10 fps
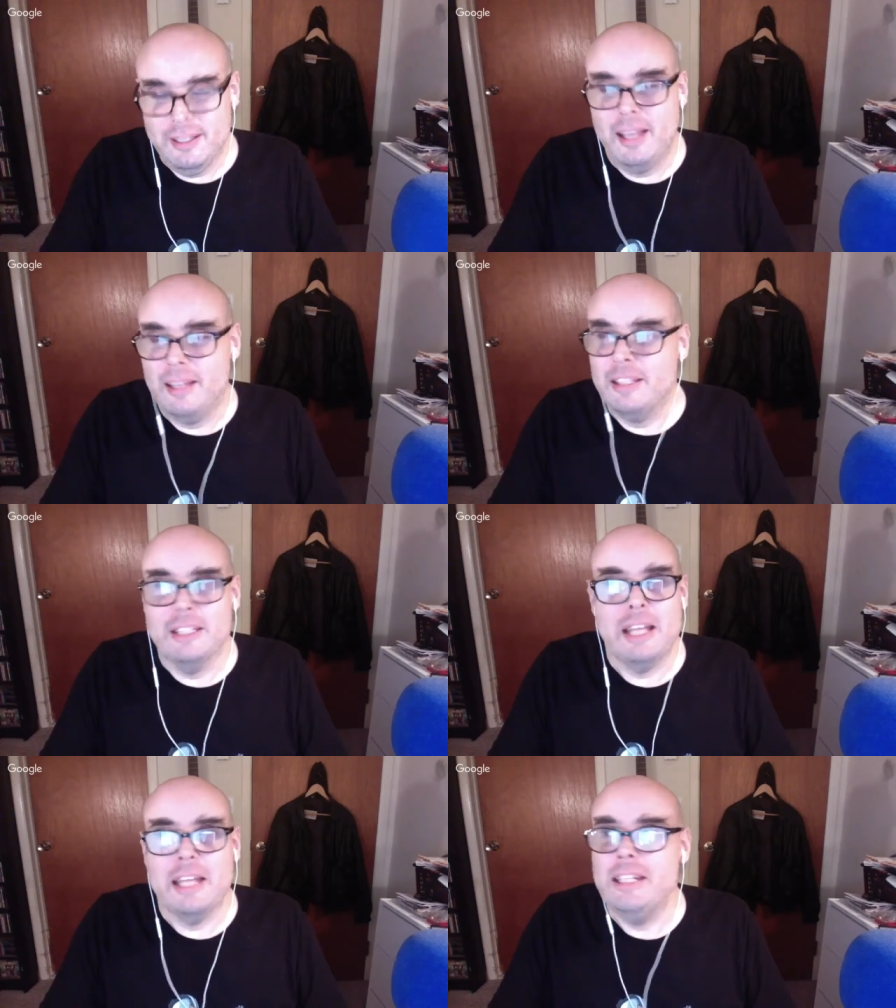Yeah,
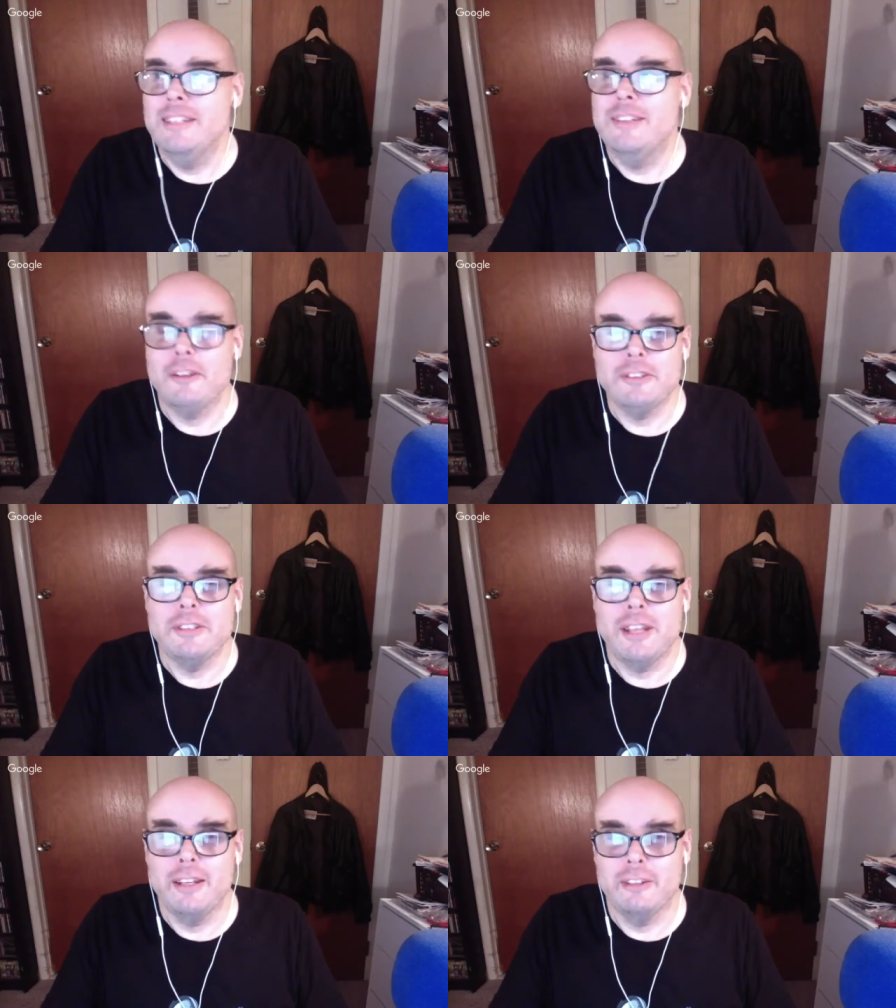and he doesn't
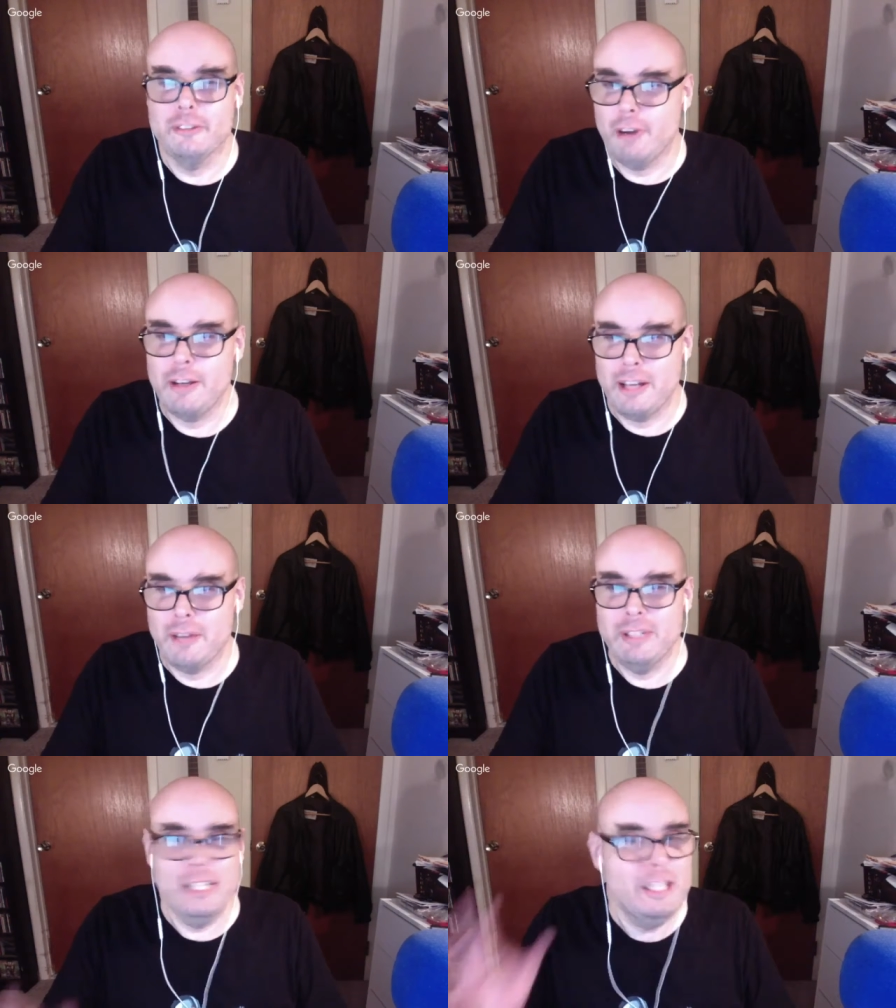get his credit. I
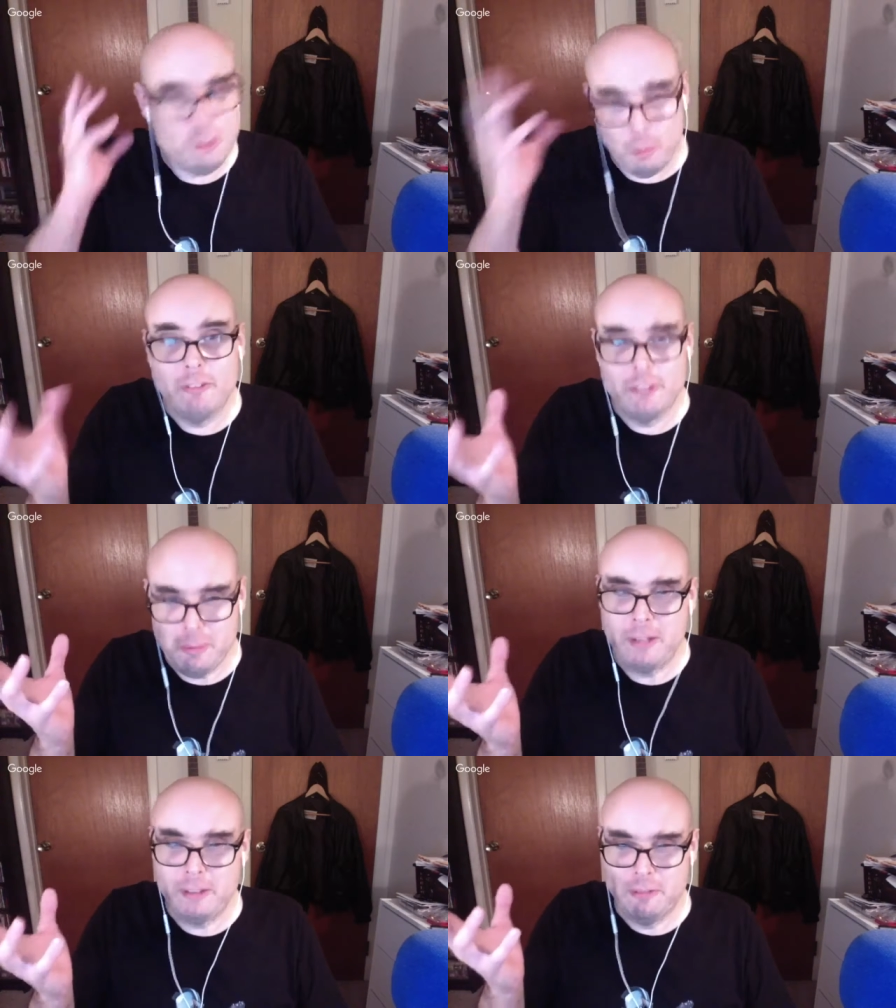mean, he is well
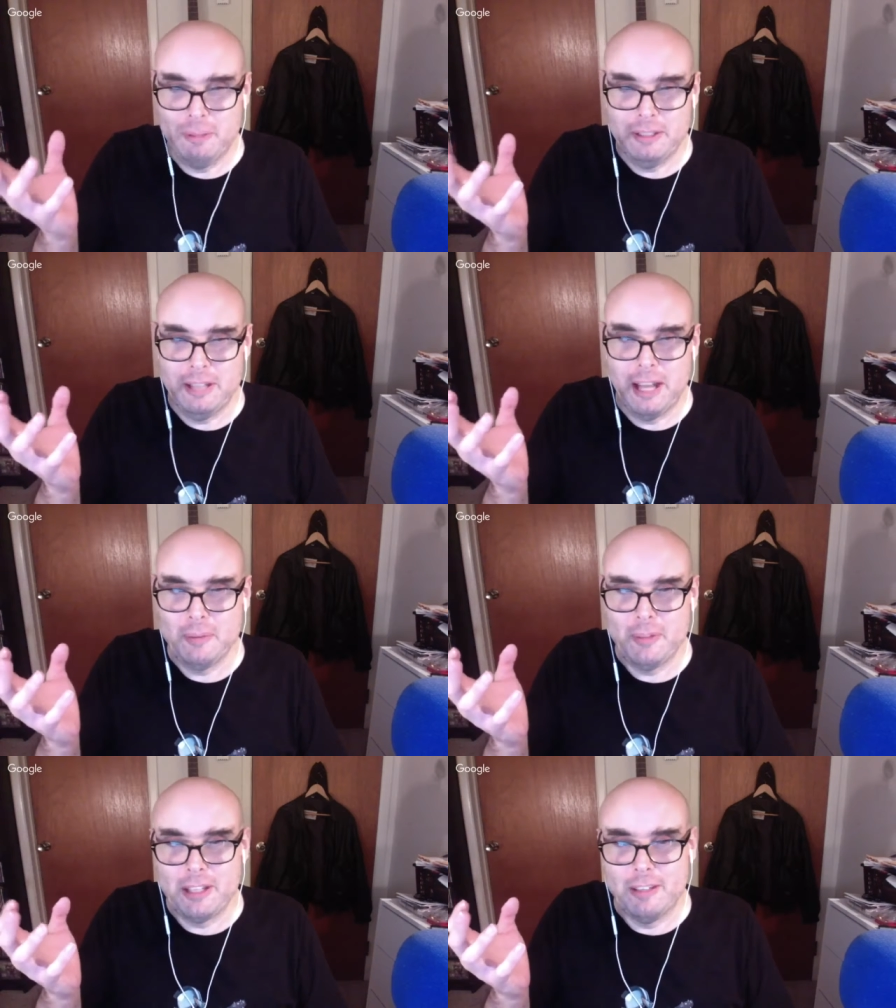respected, but I
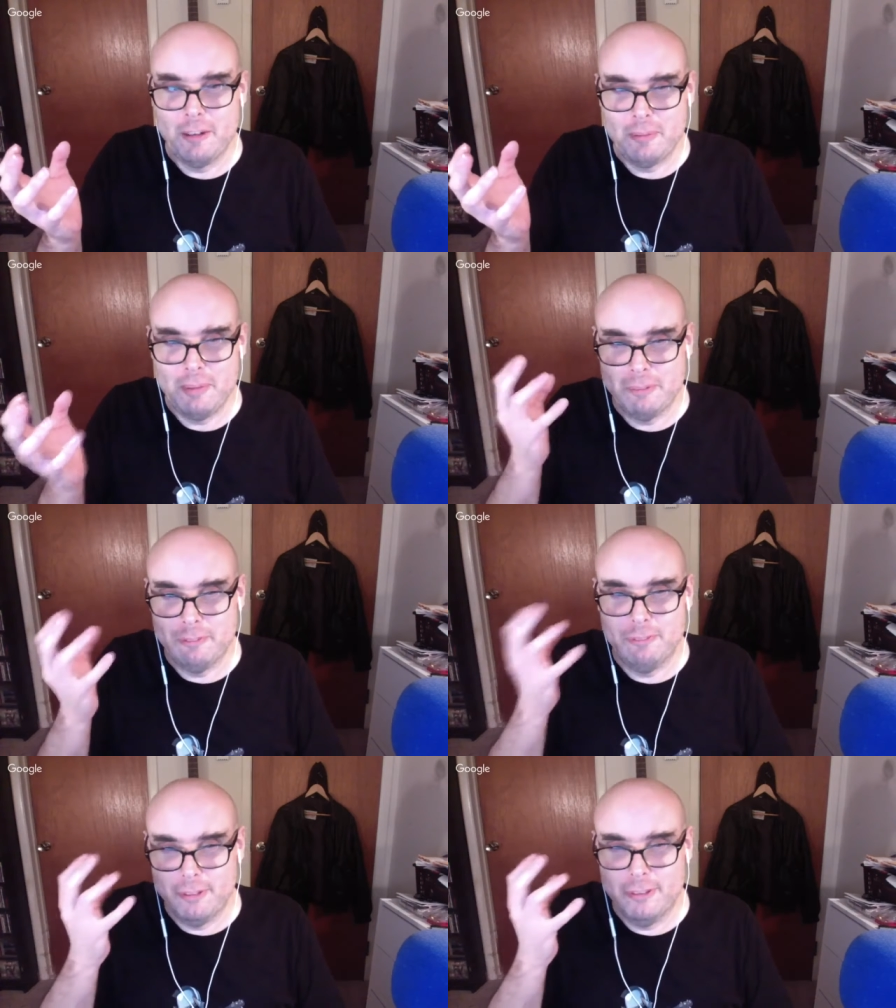don't think a lot of people
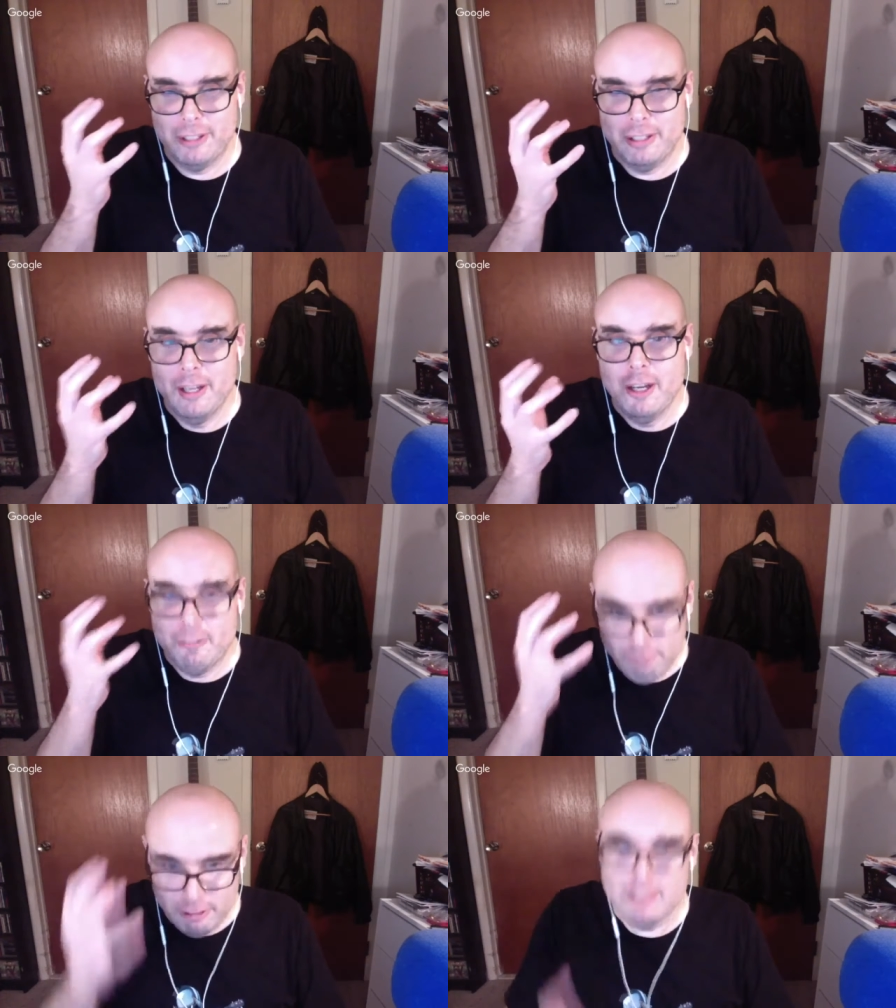fully
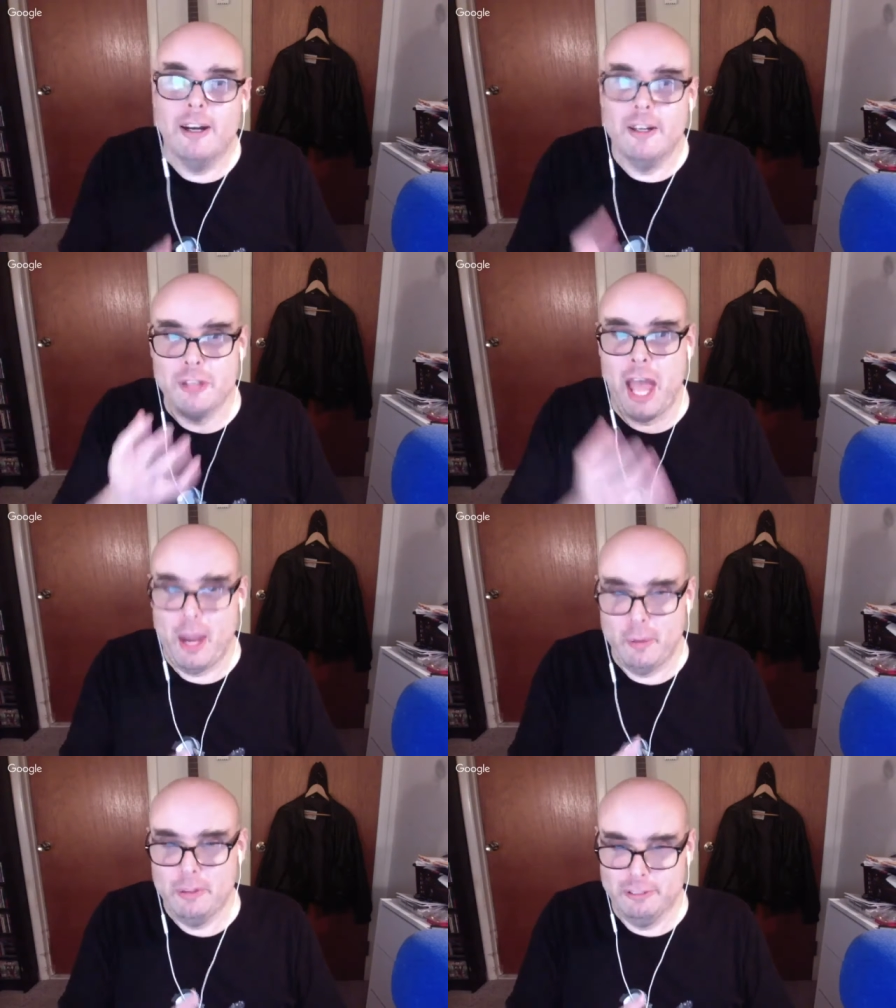realize
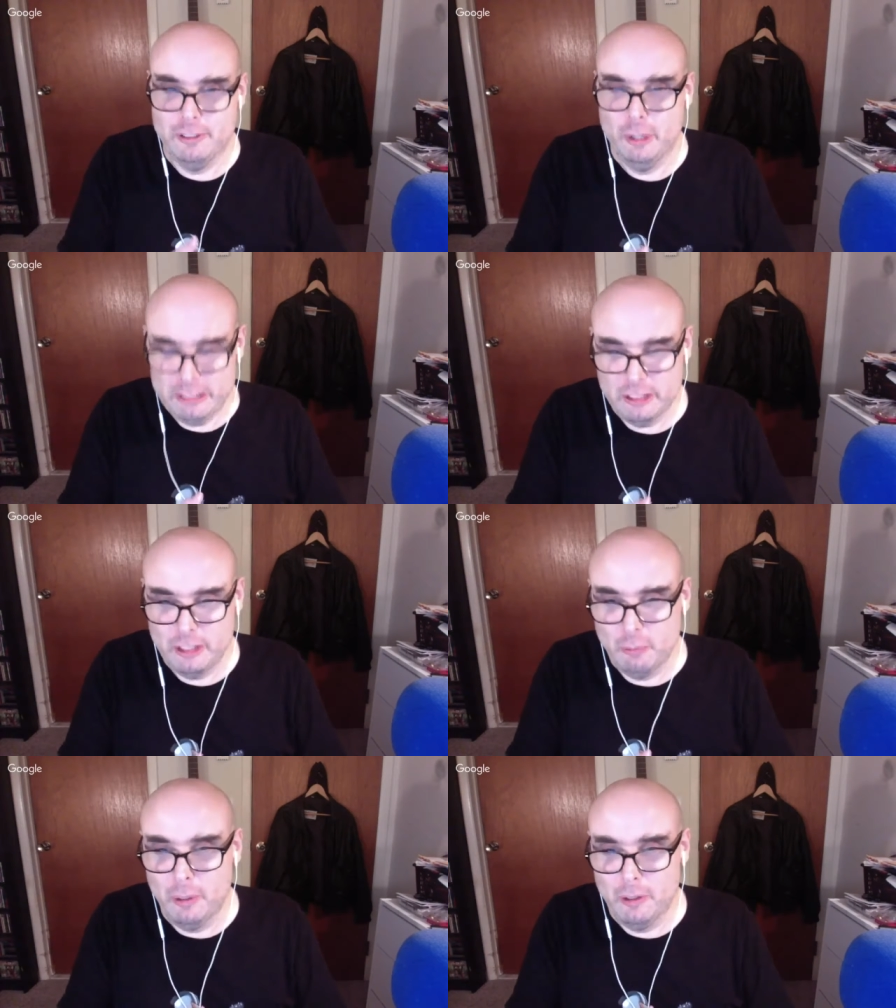how influential he
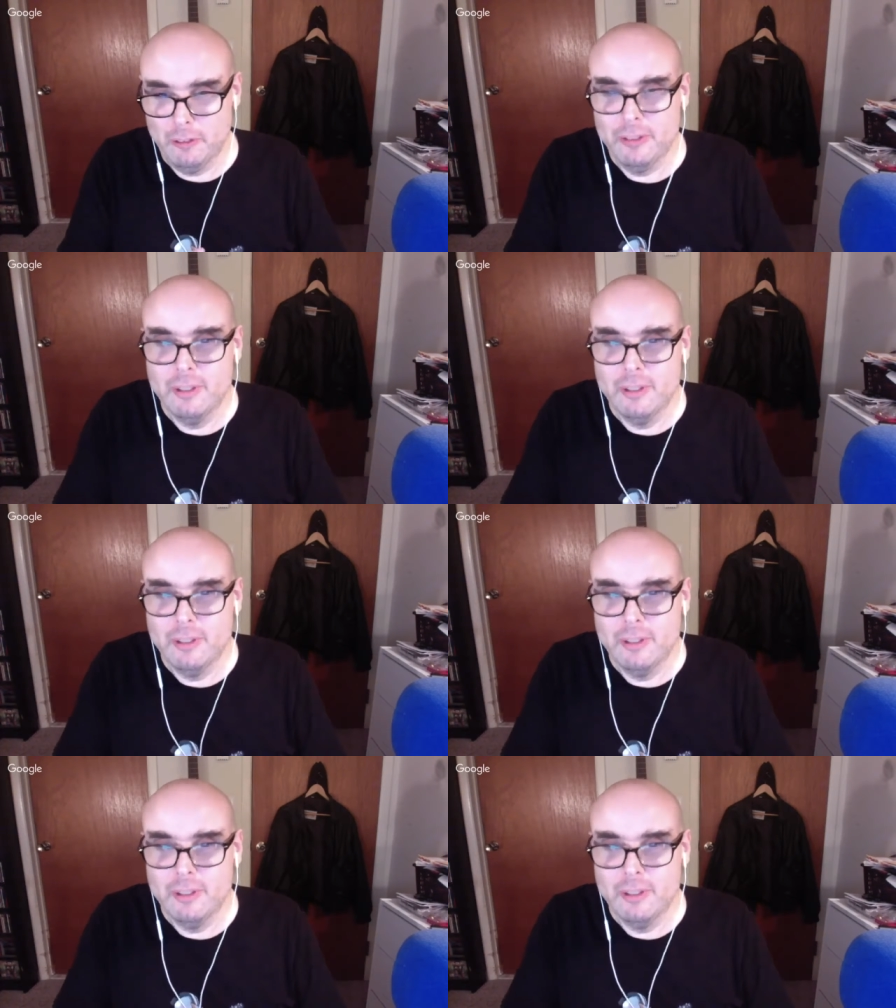was.